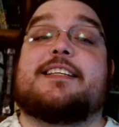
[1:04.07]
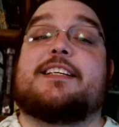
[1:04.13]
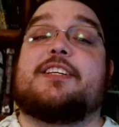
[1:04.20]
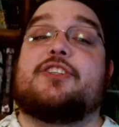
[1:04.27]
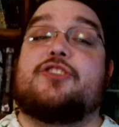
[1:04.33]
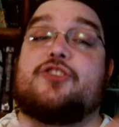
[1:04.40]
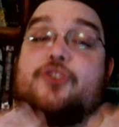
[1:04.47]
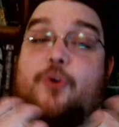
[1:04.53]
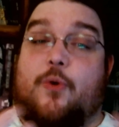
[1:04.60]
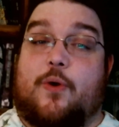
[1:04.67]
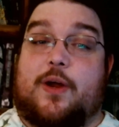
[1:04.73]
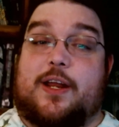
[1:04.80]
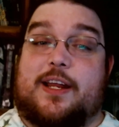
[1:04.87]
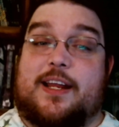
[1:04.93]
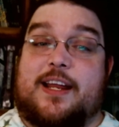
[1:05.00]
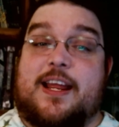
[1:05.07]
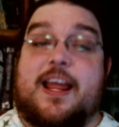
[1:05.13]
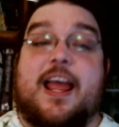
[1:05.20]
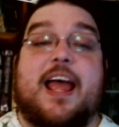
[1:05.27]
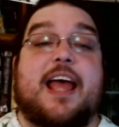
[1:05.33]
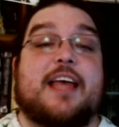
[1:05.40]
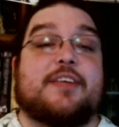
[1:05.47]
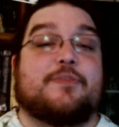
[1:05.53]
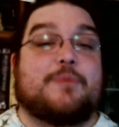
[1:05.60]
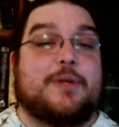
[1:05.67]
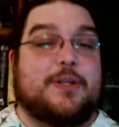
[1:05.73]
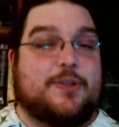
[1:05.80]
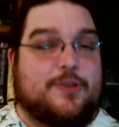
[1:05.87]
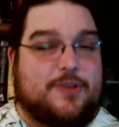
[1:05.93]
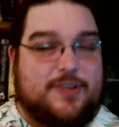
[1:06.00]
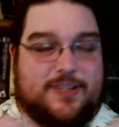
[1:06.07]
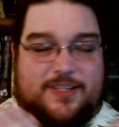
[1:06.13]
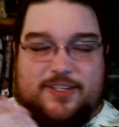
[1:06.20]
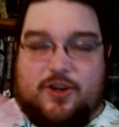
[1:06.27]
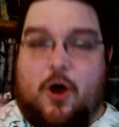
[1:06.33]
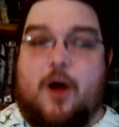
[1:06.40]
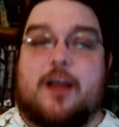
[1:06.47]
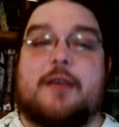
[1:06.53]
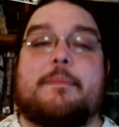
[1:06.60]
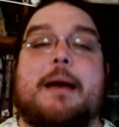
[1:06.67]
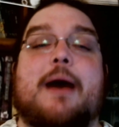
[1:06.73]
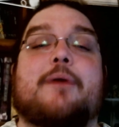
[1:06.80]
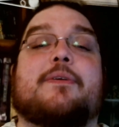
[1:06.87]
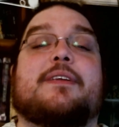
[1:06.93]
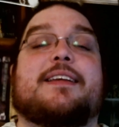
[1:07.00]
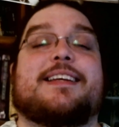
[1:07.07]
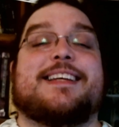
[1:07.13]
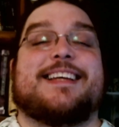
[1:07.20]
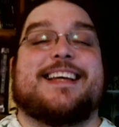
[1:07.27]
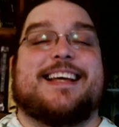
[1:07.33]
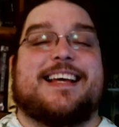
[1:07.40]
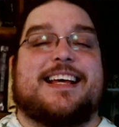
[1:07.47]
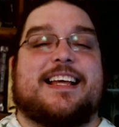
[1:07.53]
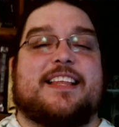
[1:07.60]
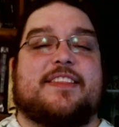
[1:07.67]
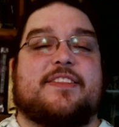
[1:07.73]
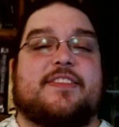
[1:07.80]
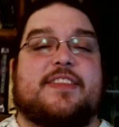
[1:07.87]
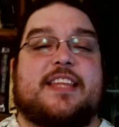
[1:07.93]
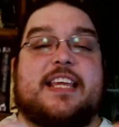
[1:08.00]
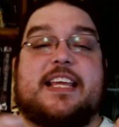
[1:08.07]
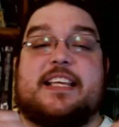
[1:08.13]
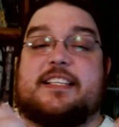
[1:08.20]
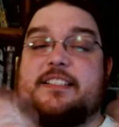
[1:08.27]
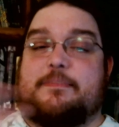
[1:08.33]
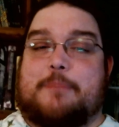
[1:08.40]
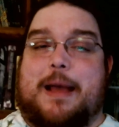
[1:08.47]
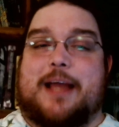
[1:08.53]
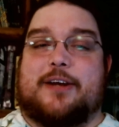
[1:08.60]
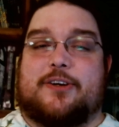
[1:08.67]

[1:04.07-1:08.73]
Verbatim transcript: enjoy as we talk about the Spider